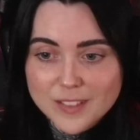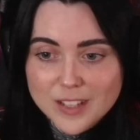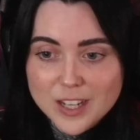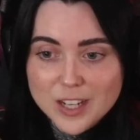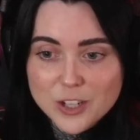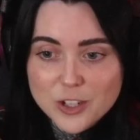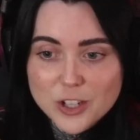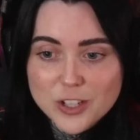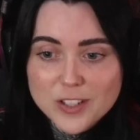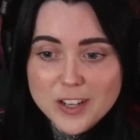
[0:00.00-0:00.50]

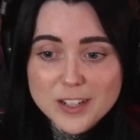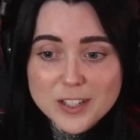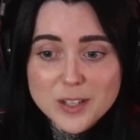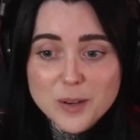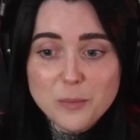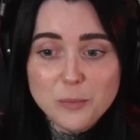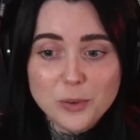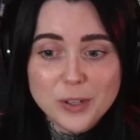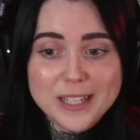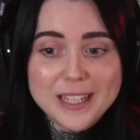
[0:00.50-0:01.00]
She's got
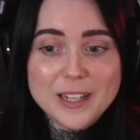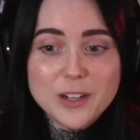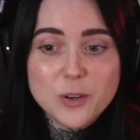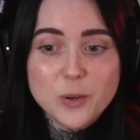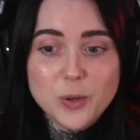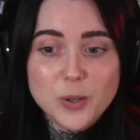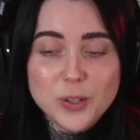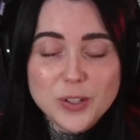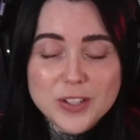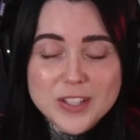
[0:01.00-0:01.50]
some really
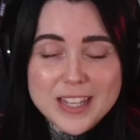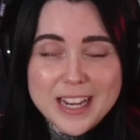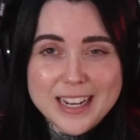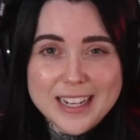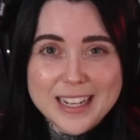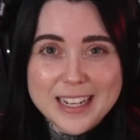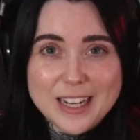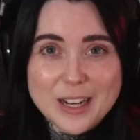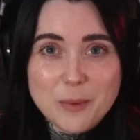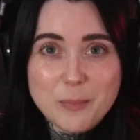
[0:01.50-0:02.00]
cool
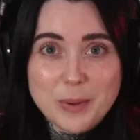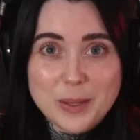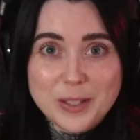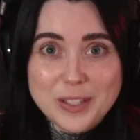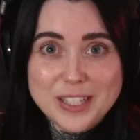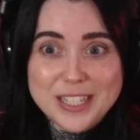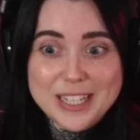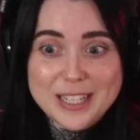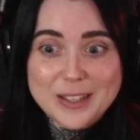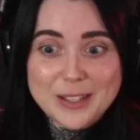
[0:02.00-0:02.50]
psychic
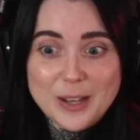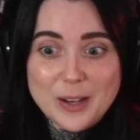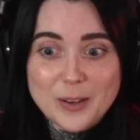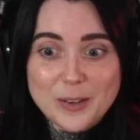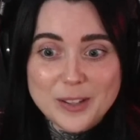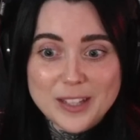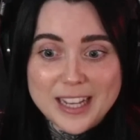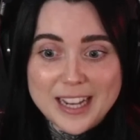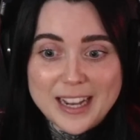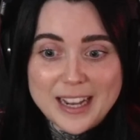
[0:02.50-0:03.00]
ability, though,
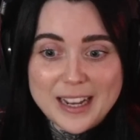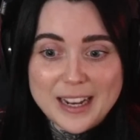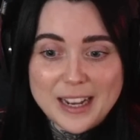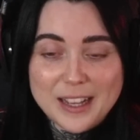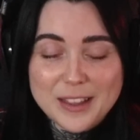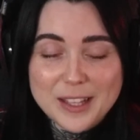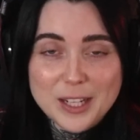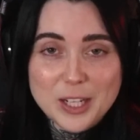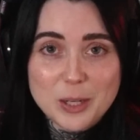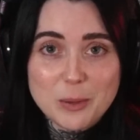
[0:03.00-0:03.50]
that I
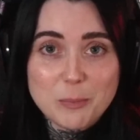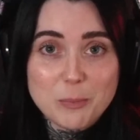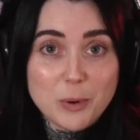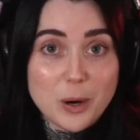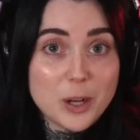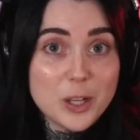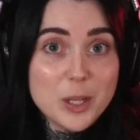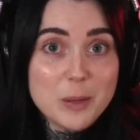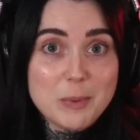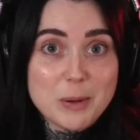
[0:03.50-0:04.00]
think could
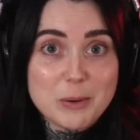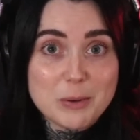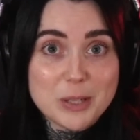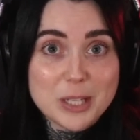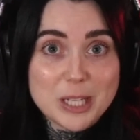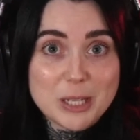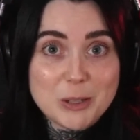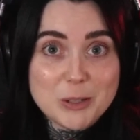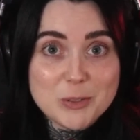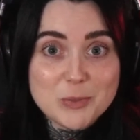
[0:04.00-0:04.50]
probably be really
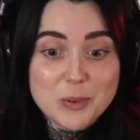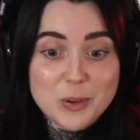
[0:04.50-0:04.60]
useful.